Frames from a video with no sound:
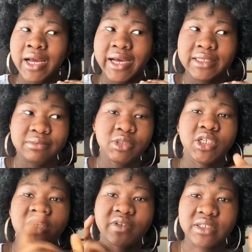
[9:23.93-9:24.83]
I'm gonna
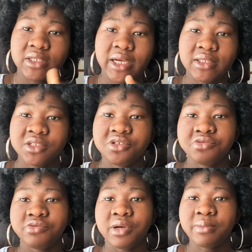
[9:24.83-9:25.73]
leave a
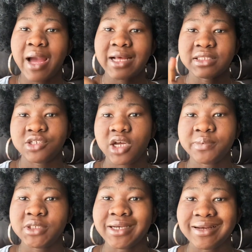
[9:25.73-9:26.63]
Instagram, a
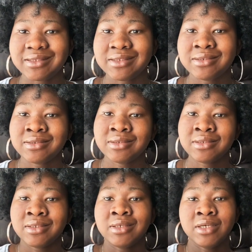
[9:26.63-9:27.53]
Snapchat.
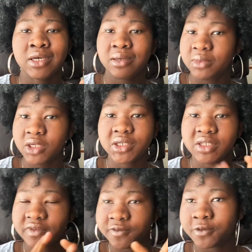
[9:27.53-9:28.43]
I'm not gonna
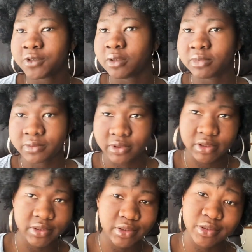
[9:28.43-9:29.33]
leave a phone number
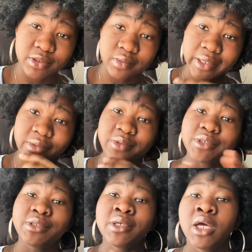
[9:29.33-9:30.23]
because this is a white
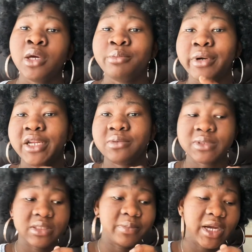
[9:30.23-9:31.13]
wood. But
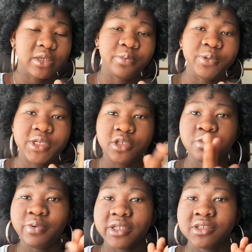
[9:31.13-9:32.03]
anyways, the bag is pretty good
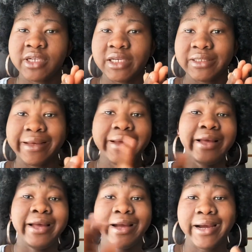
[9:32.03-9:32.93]
patronizer.
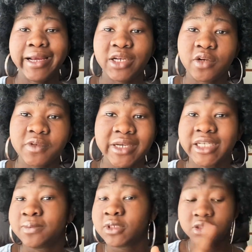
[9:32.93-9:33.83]
I love you
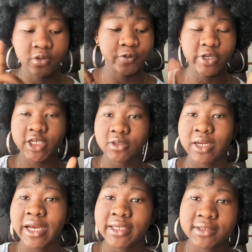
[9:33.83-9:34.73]
guys. Please don't forget to
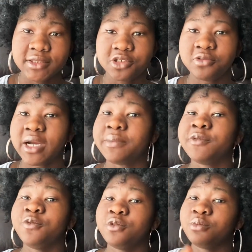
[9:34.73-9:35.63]
like and subscribe
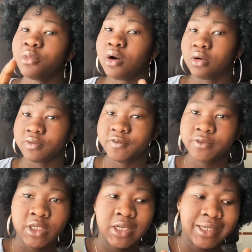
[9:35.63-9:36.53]
if you want more of
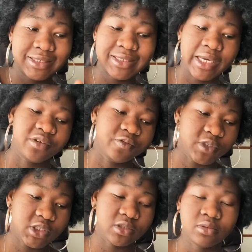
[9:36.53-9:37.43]
this kind of
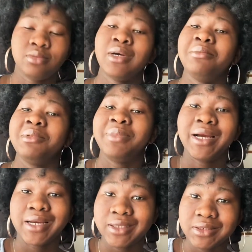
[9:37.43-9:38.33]
video. I'm a
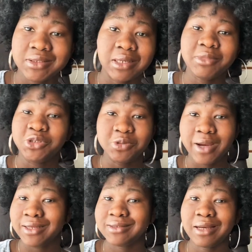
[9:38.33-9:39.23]
bag addict, I'm a shoe
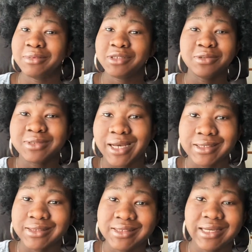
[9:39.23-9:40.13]
addict, I'm a clothes
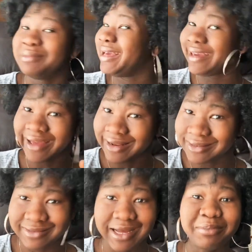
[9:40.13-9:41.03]
addict, I'm an air
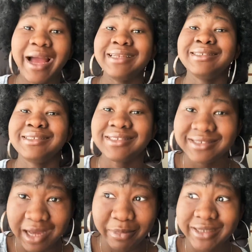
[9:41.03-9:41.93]
addict,
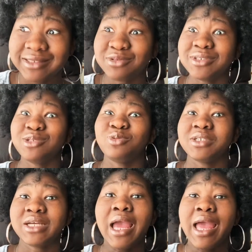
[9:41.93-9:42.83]
I'm addict to this
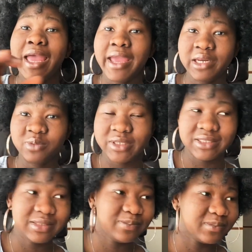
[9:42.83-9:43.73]
wood.
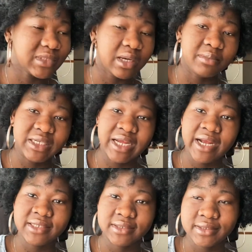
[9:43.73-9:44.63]
Anyways, I'm an
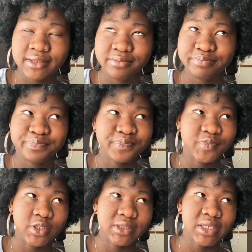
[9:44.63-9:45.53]
addict.
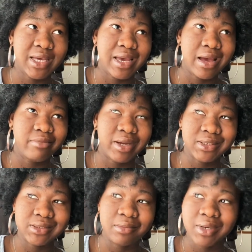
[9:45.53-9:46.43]

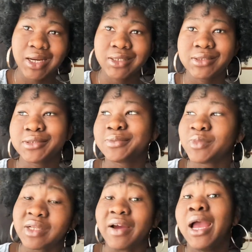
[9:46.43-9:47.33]

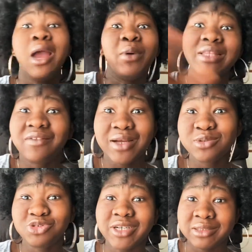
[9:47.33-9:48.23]
Whatever, don't
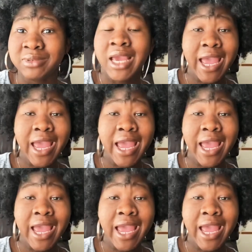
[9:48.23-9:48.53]
stress me.